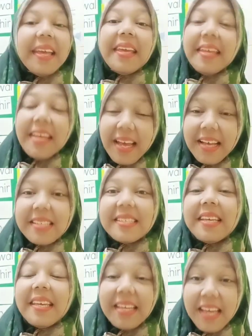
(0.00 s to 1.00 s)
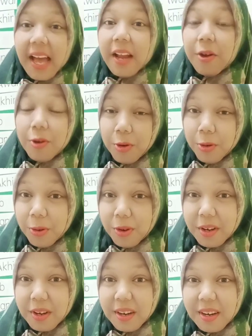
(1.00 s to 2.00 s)
Yes,
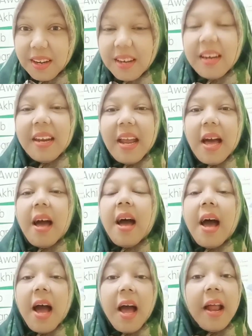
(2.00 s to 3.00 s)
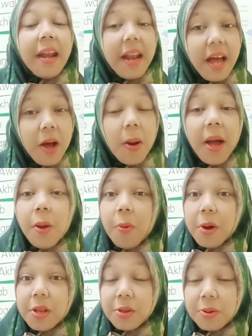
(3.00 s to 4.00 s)
yadun. Nah, now I
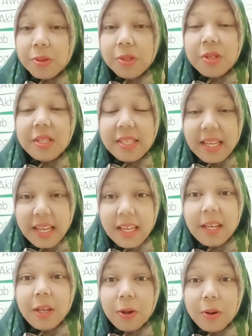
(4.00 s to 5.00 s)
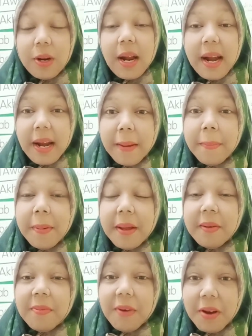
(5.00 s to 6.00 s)
want you to take your
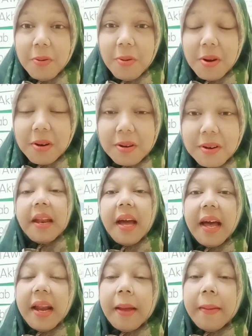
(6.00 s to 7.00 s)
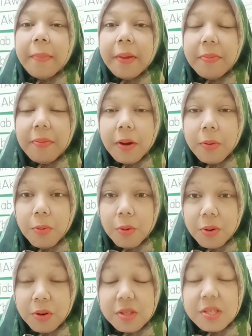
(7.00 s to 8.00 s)
Arabic Funworks. In Arabic
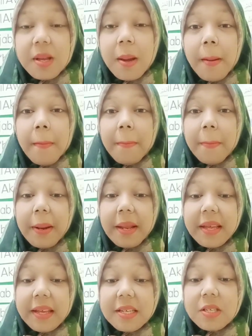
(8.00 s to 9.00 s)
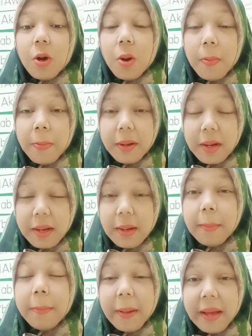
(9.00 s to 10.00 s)
Funworks, please
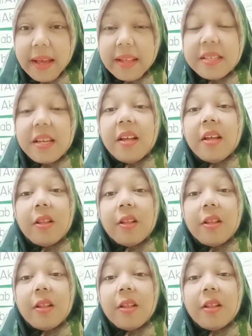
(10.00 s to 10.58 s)
open page